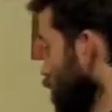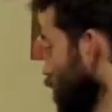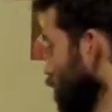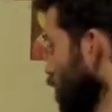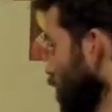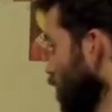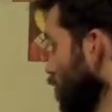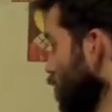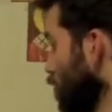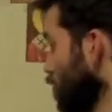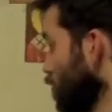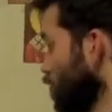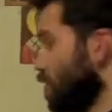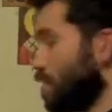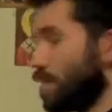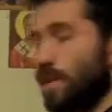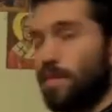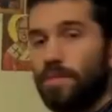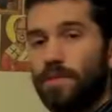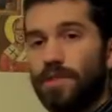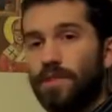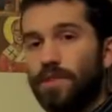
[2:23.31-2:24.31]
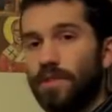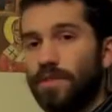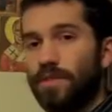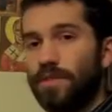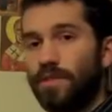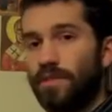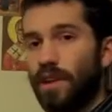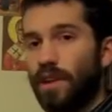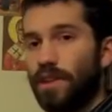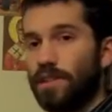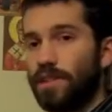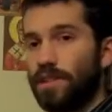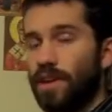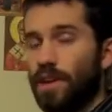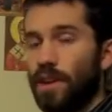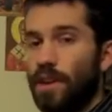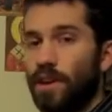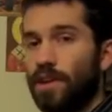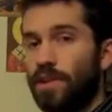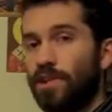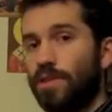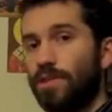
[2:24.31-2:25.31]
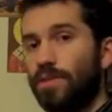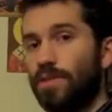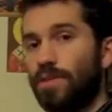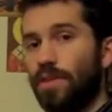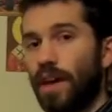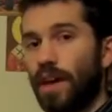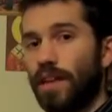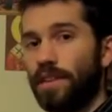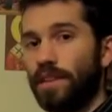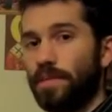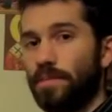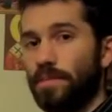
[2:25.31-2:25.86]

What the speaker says: a flutter to it, some sort of stress to that